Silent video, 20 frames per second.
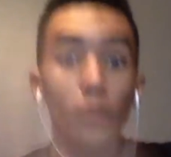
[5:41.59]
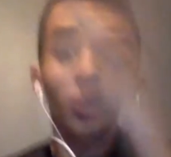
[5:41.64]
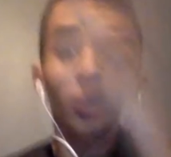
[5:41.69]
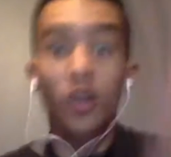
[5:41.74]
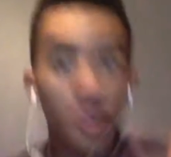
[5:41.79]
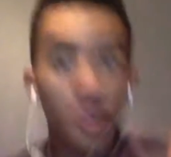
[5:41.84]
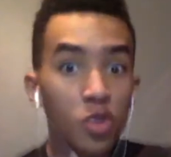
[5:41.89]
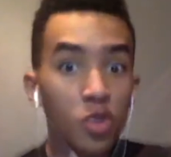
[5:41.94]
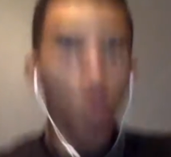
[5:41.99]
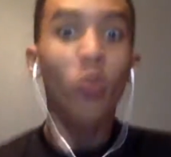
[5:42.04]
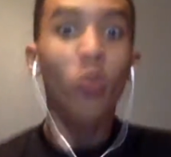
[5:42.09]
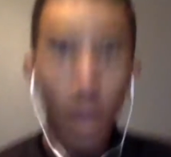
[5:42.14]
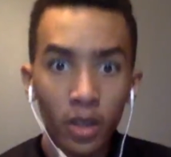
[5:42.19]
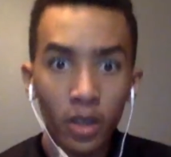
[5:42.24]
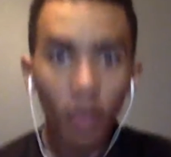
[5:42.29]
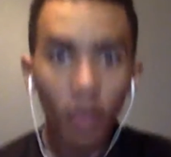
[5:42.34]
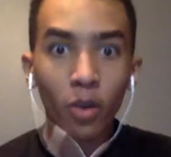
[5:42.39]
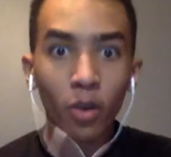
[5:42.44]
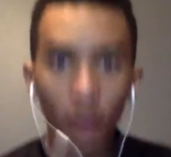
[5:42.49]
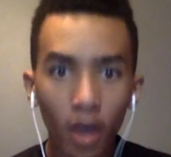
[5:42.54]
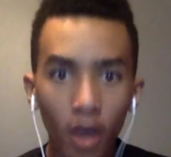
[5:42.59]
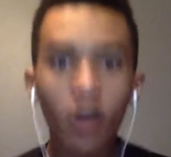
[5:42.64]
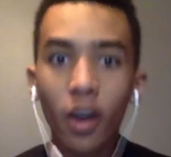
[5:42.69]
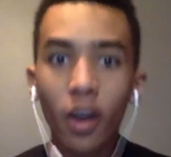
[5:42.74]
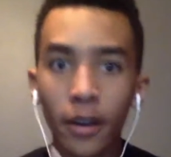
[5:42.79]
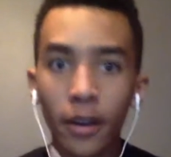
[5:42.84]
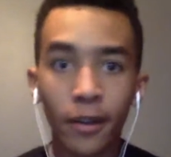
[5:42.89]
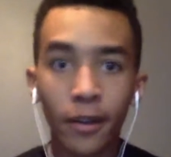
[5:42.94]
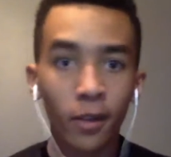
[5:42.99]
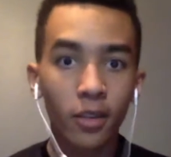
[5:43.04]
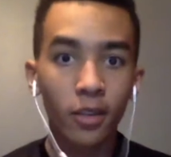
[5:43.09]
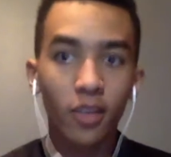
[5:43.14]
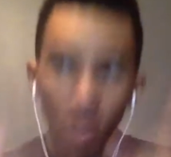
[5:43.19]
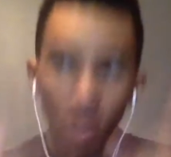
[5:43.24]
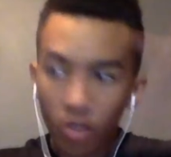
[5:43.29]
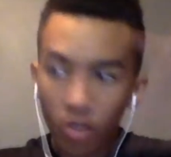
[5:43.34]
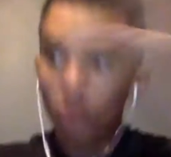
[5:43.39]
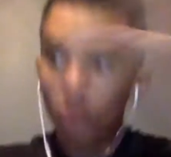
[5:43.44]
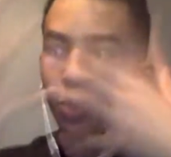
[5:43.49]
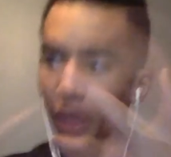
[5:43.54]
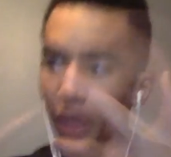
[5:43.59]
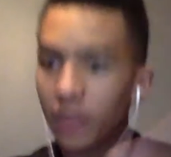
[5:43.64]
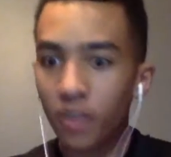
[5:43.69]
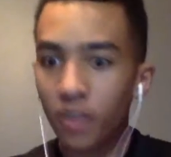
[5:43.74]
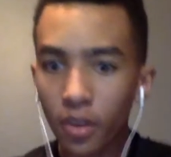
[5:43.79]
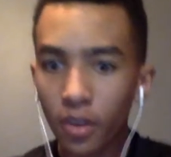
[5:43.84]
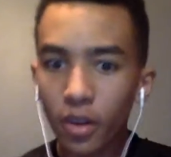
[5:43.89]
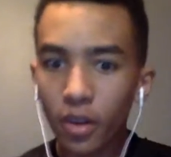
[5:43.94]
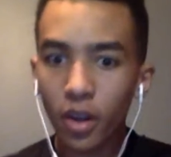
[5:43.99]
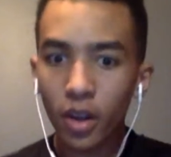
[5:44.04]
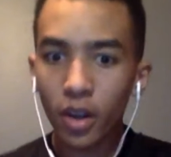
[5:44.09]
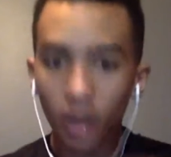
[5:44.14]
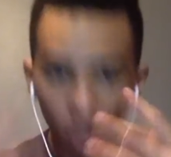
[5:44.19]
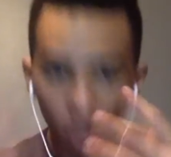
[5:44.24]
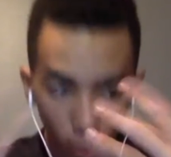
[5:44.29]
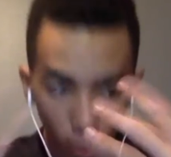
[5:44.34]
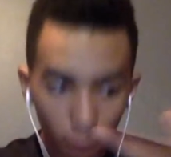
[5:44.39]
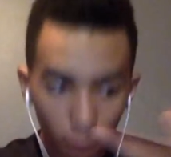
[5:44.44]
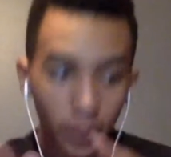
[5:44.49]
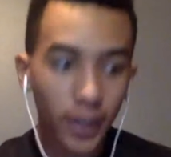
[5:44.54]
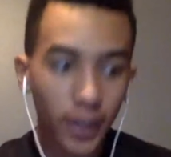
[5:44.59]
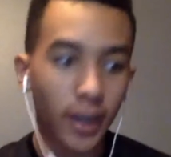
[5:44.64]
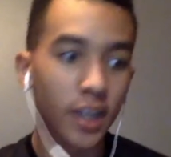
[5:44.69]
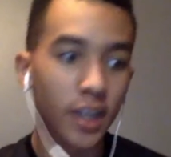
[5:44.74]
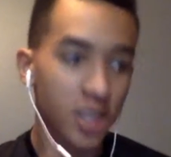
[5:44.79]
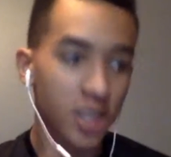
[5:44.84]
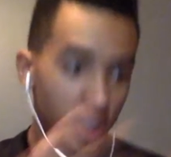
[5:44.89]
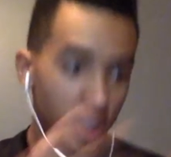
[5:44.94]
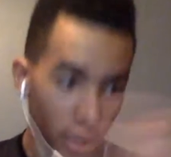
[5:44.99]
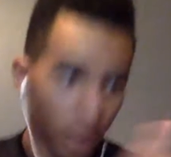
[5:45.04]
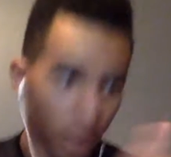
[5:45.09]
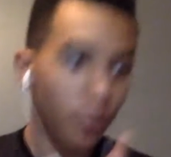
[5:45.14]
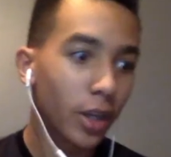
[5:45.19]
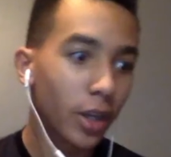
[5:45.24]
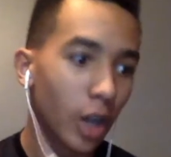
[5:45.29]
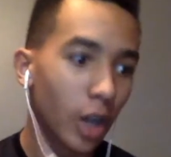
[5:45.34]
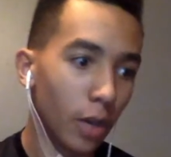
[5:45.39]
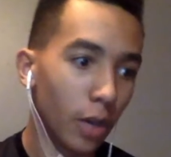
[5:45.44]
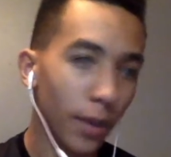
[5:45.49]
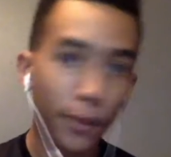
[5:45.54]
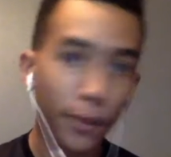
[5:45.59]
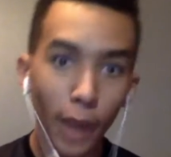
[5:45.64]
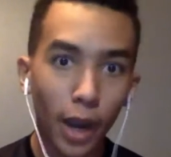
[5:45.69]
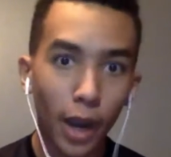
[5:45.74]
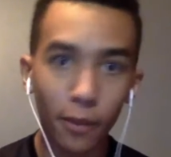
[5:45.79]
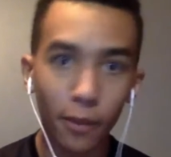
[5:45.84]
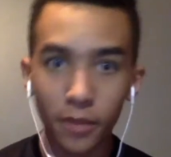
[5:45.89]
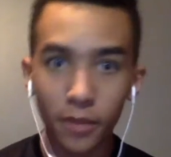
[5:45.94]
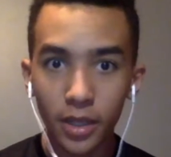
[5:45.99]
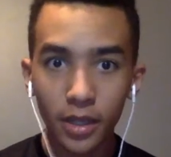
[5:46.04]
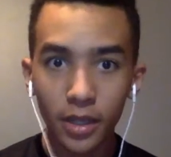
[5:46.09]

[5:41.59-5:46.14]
The screen turned on. The screen turned on. Oh my gosh! Let me call my mom.